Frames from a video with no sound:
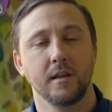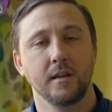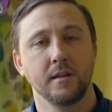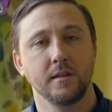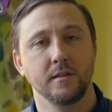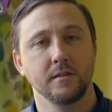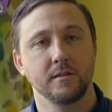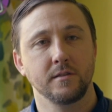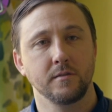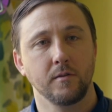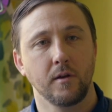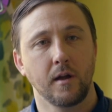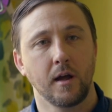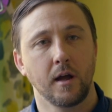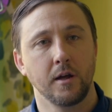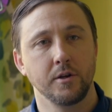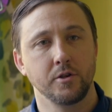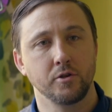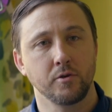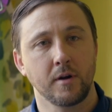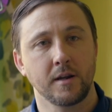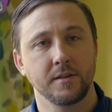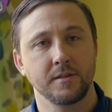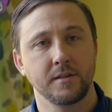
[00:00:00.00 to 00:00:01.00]
is
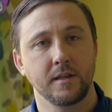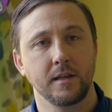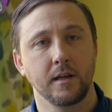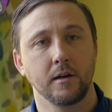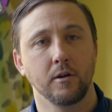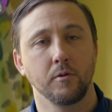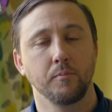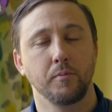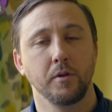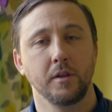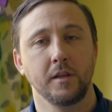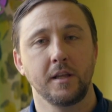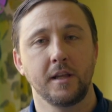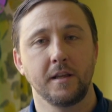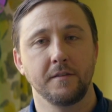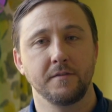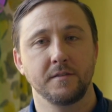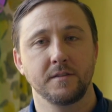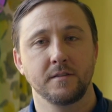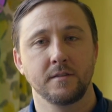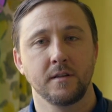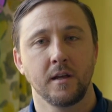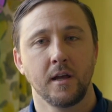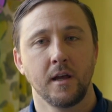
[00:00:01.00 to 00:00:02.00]
addressing our
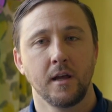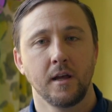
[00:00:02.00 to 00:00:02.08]
beliefs,